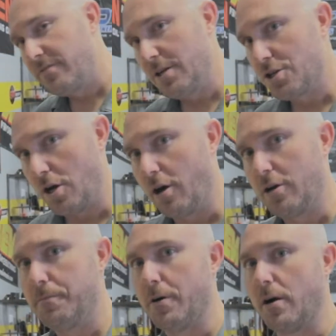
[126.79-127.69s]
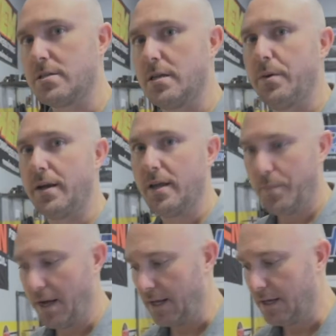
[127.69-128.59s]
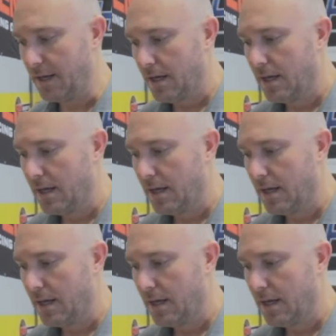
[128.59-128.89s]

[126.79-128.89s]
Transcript: Fish Auto Parts, a buddy of mine,